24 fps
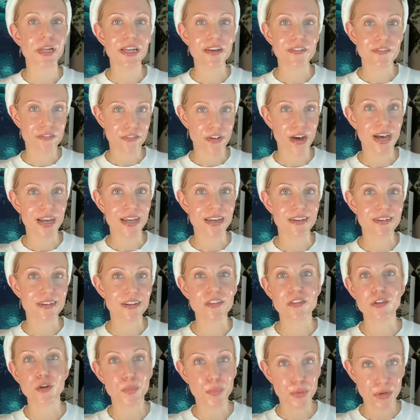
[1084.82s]
to find
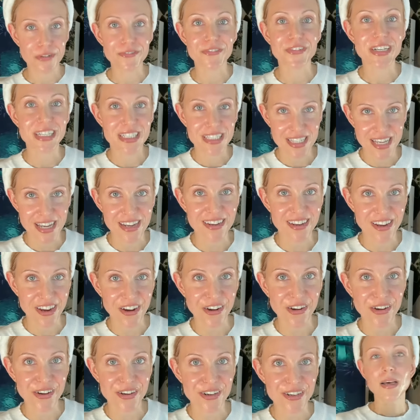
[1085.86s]
their perfect
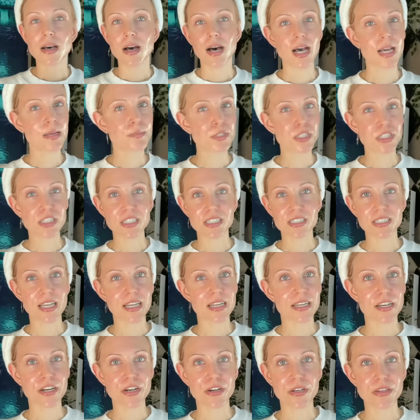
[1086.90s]
skincare. I'm just a
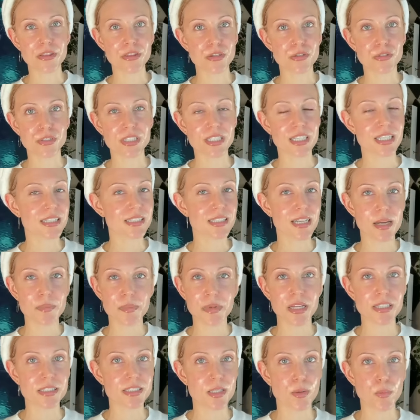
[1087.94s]
skincare enthusiast. I'm
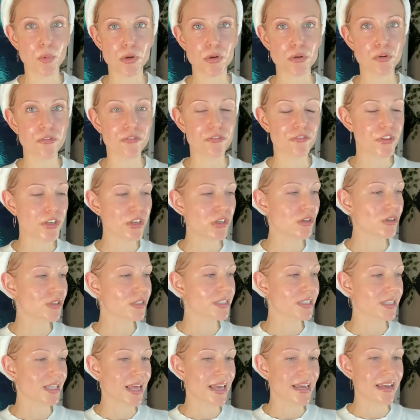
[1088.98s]
not someone who feels
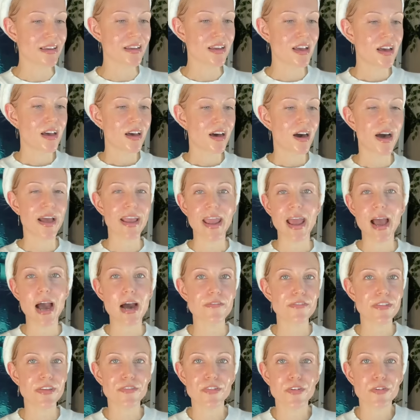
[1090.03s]
like I have
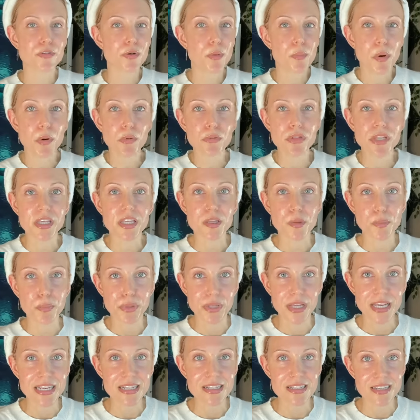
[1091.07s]
even remotely the
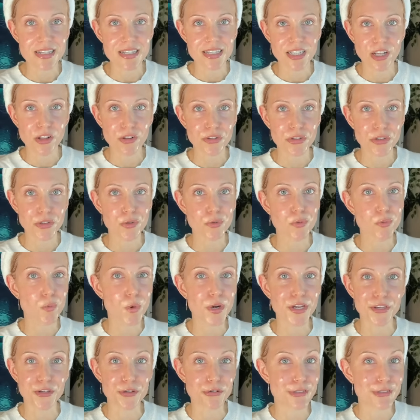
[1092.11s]
place to tell you what you